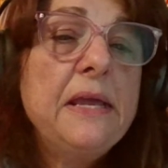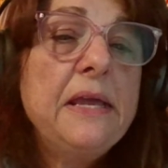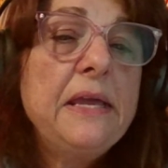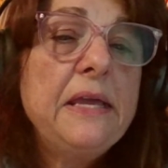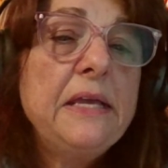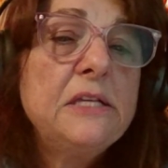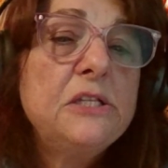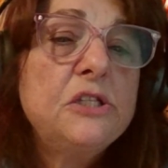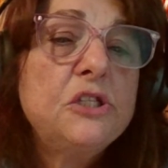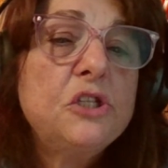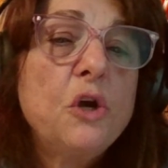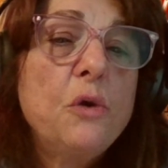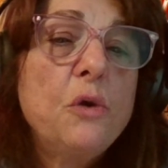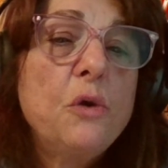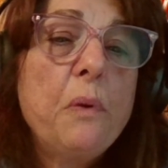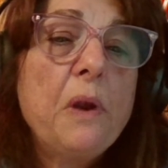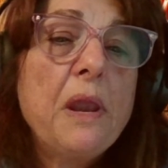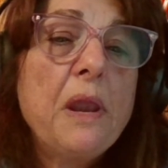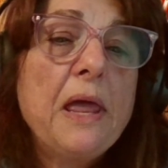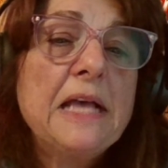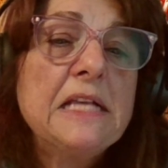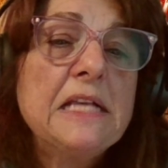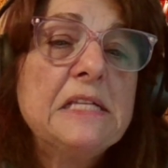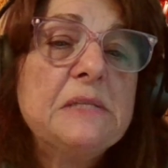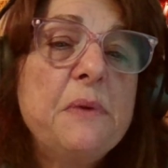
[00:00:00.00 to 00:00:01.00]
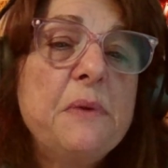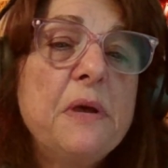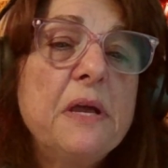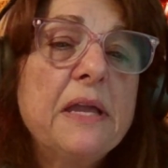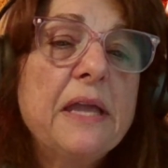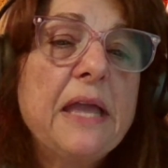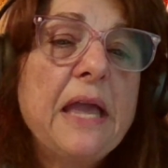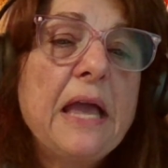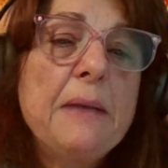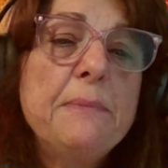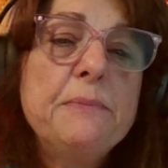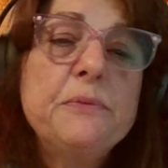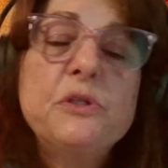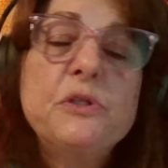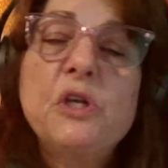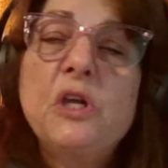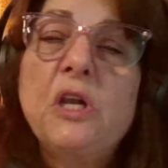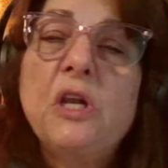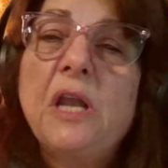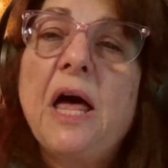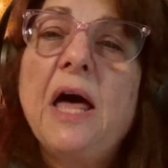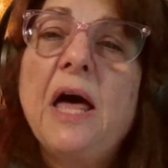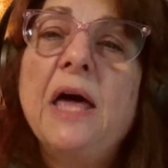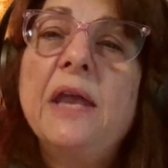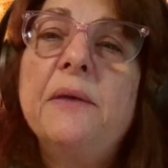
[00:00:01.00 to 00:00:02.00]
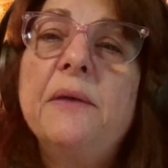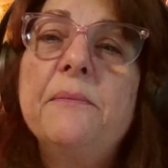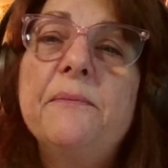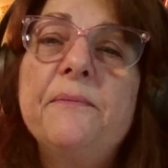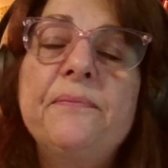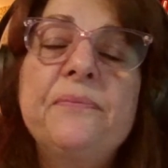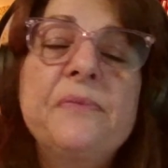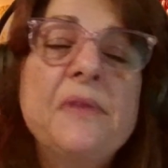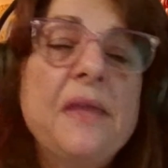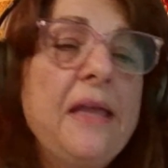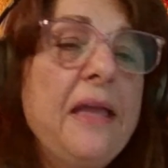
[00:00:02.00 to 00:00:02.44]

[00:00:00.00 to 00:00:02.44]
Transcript: Histoplasma capsulatum.